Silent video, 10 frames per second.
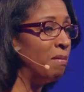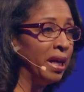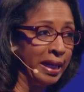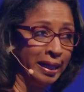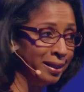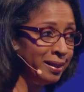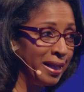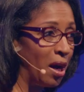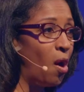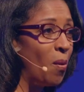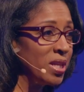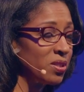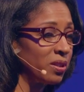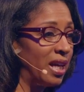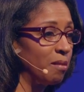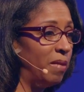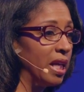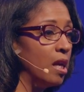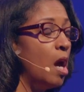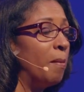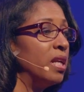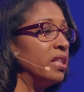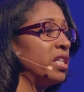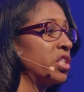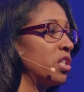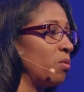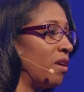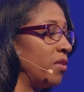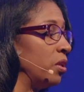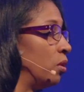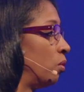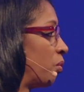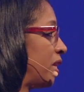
money. They always look like money. But in addition to revenue,